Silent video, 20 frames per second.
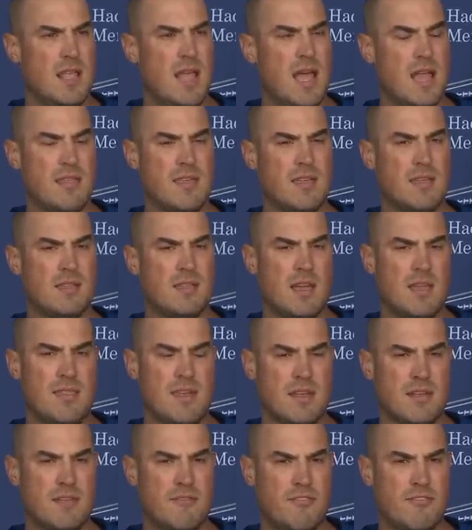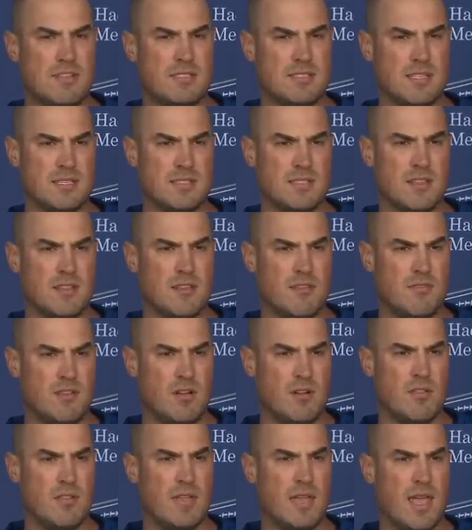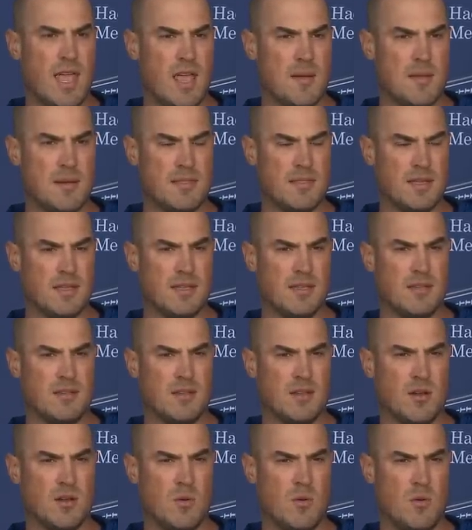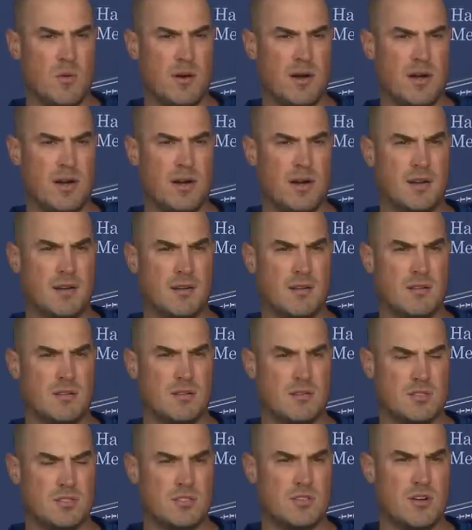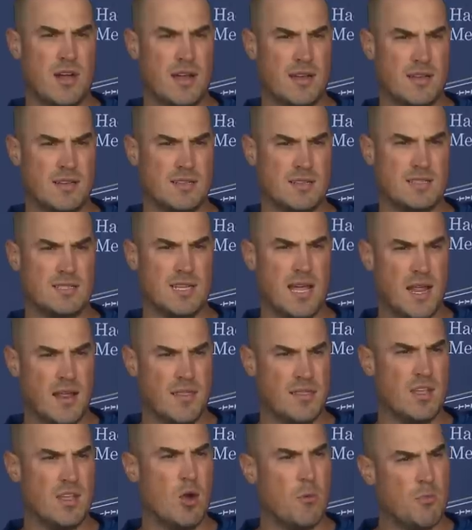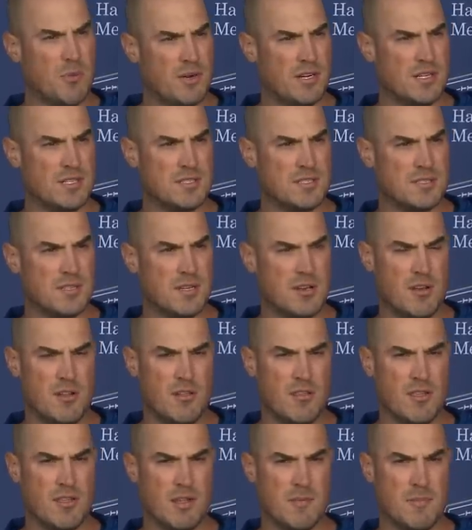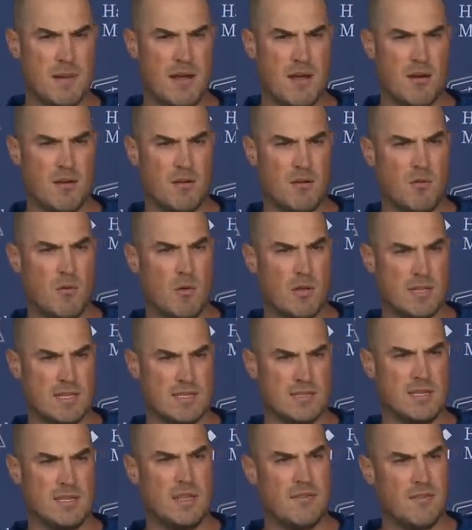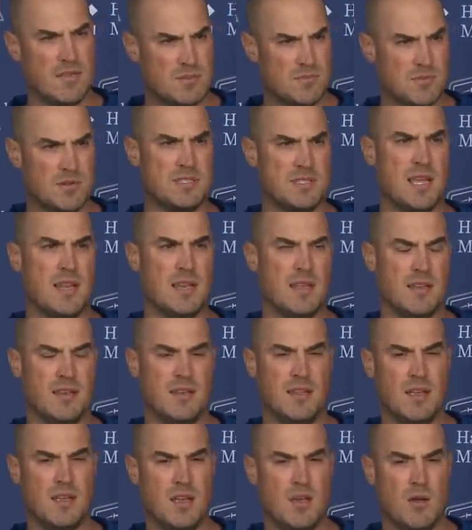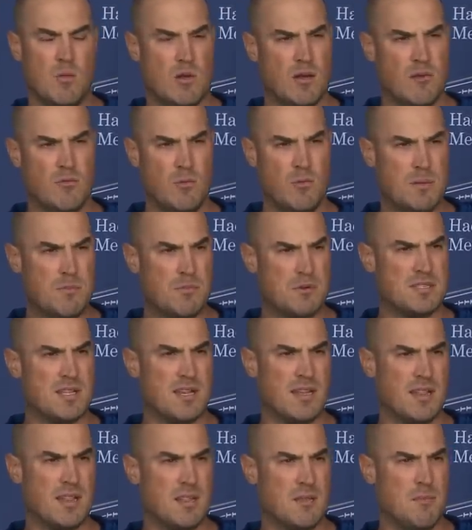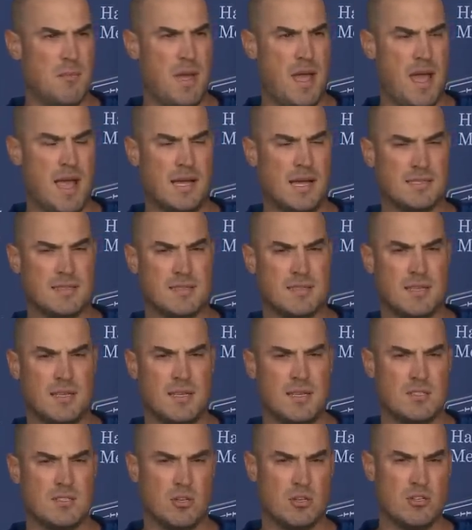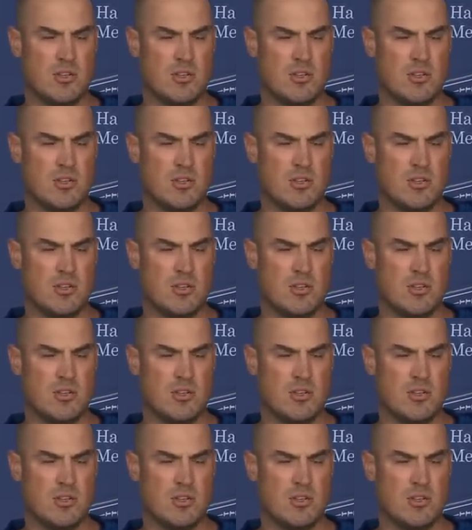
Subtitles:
Yeah, I think it fits into the flow of the game. I think, you know, we're trying to design the openers. You know, you think about what has the defense presented, what have we presented in the past. So you